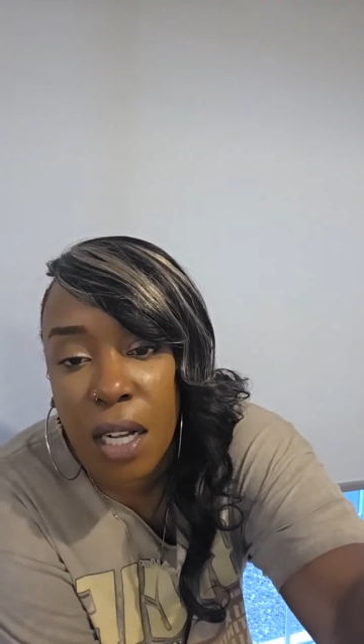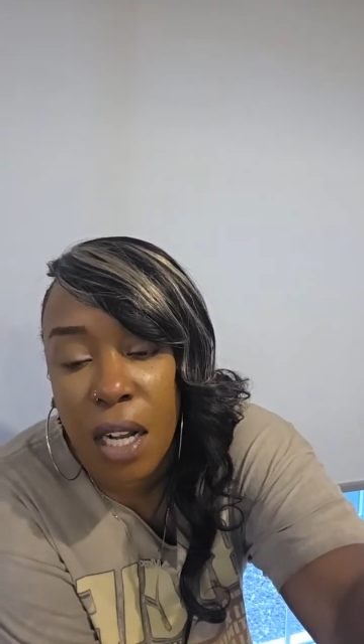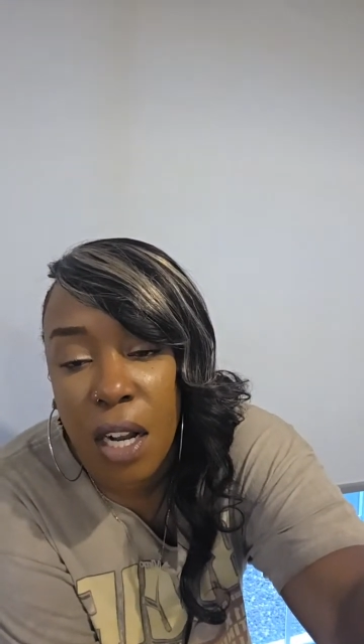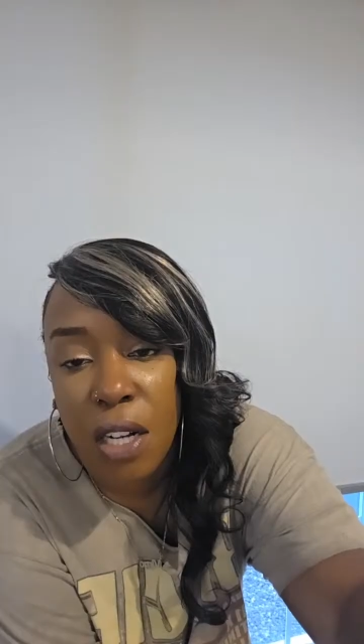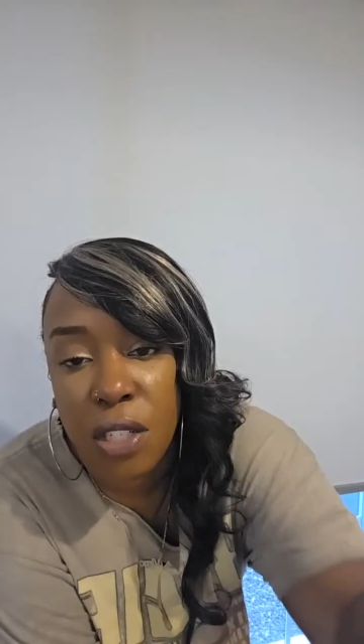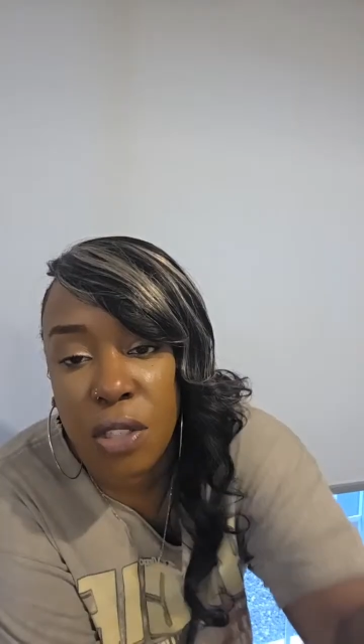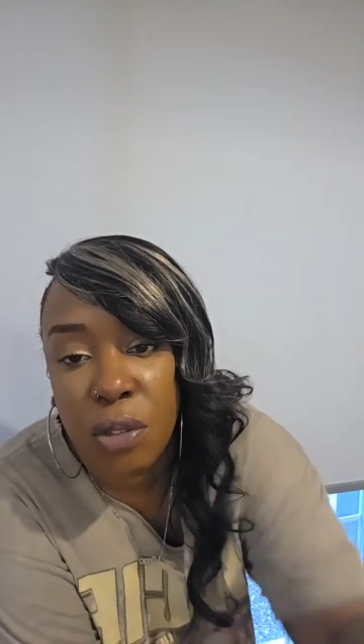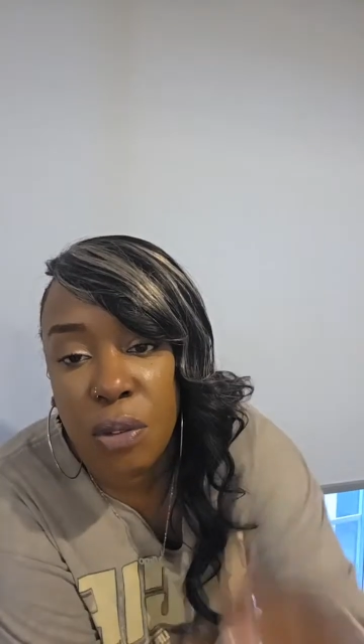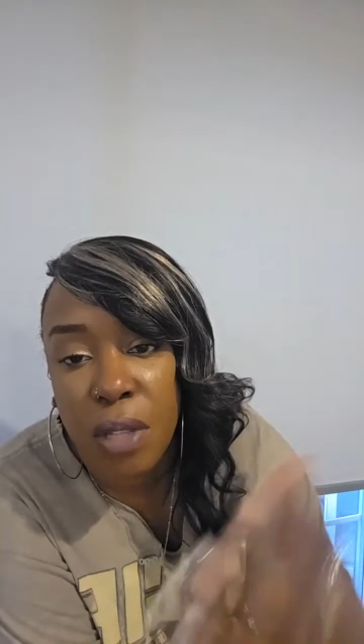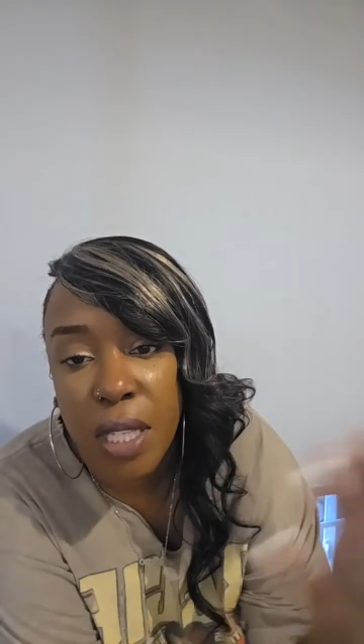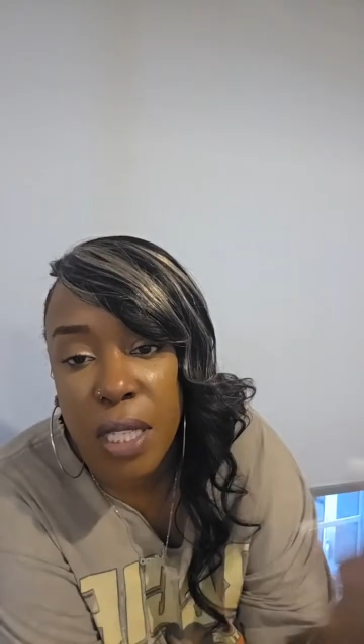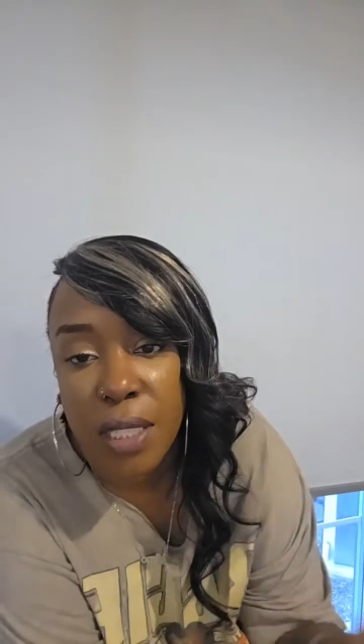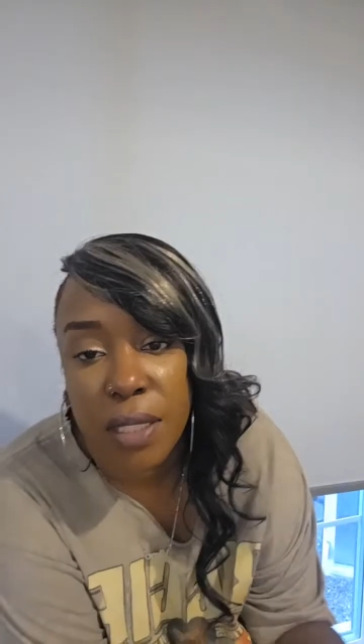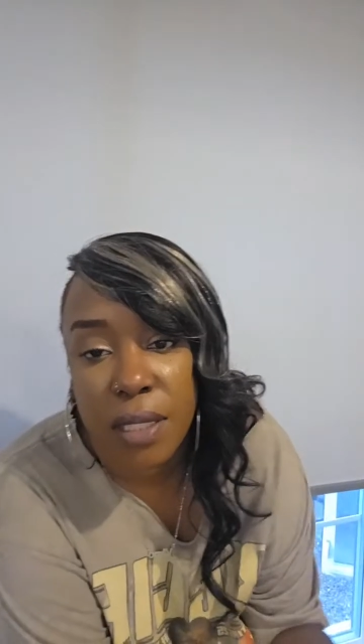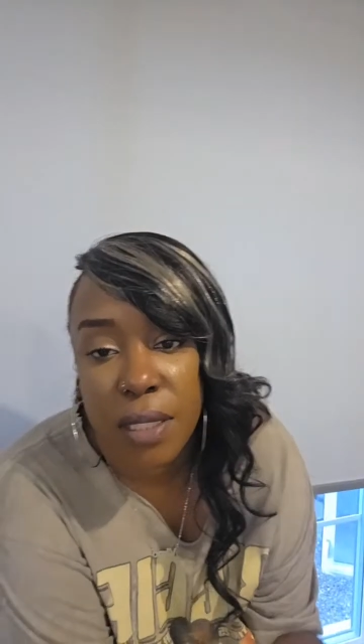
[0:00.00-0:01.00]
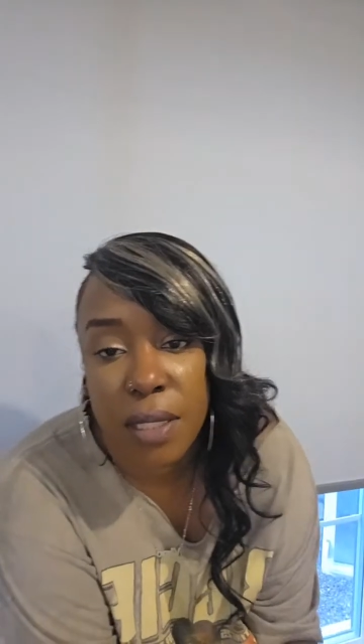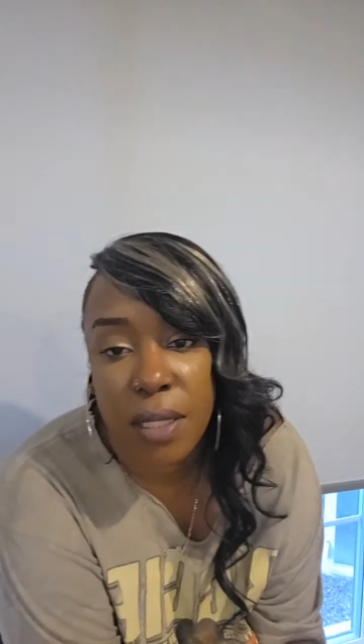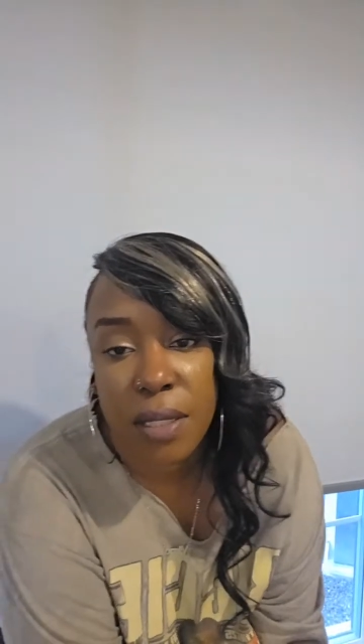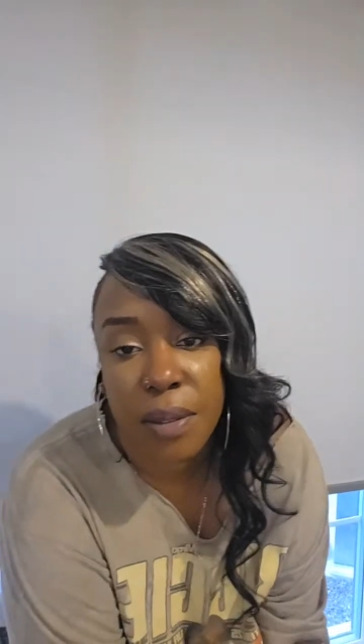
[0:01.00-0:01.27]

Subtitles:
are you this?